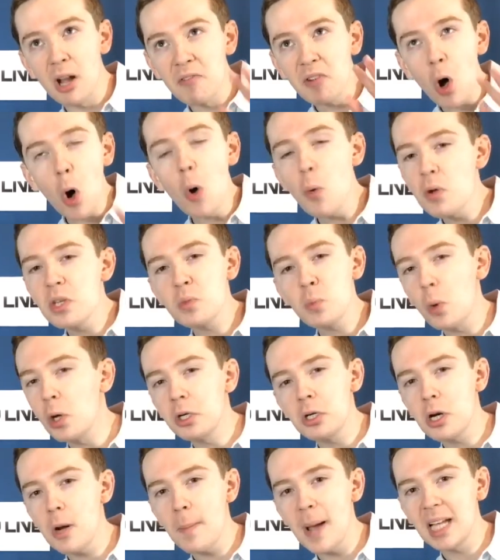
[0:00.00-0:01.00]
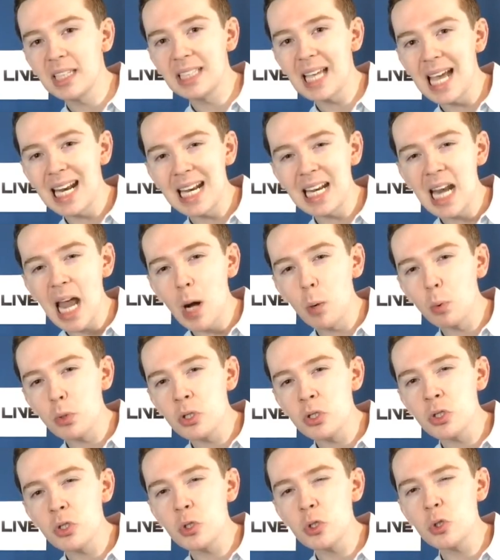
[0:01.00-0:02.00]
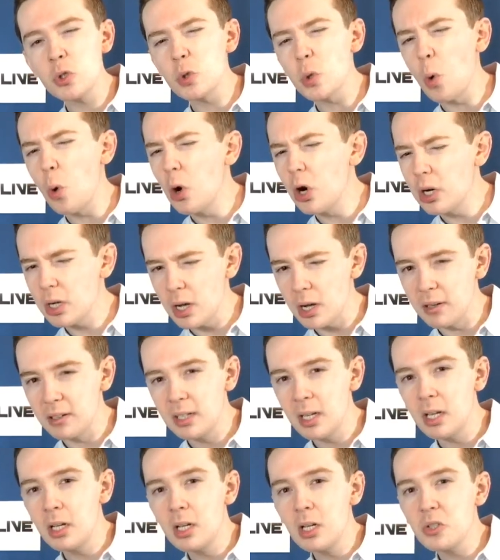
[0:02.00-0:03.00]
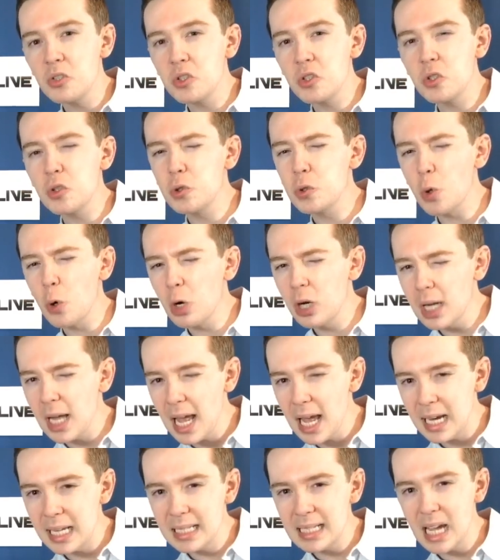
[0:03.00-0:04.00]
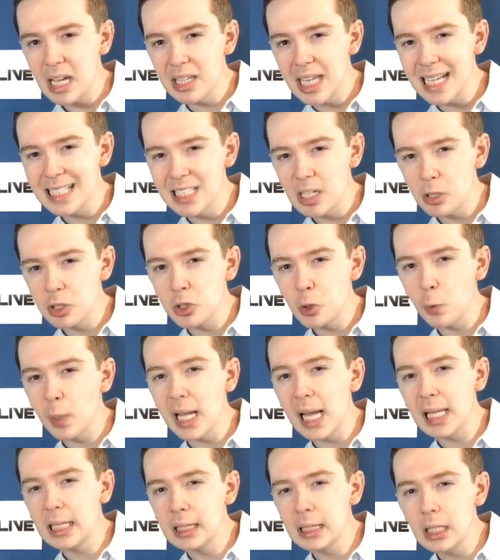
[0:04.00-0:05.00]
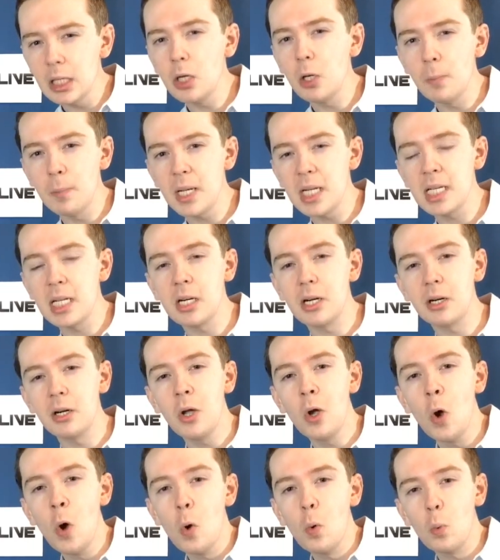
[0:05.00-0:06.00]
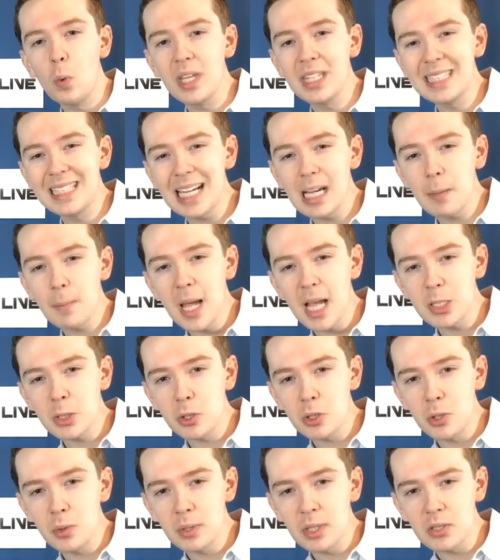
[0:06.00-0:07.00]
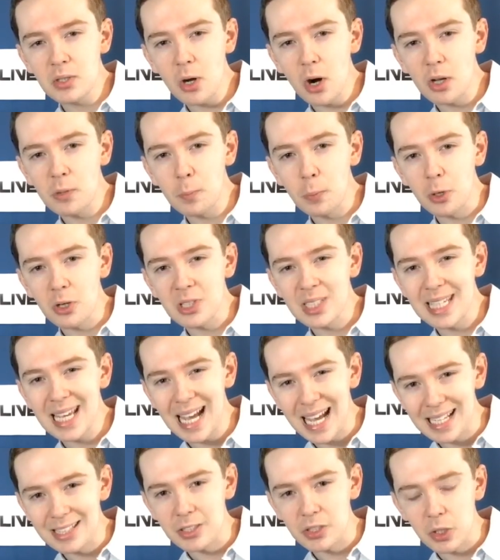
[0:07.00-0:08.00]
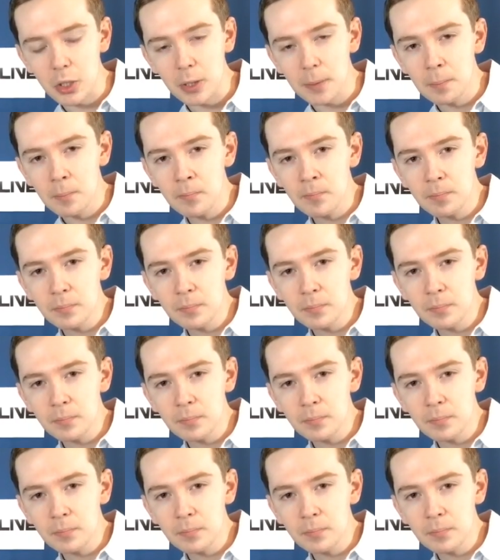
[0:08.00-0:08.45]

I've always wondered about that, and now we're sort of heading down that territory a little bit here with Ticketmaster doing this Garth Brooks concert.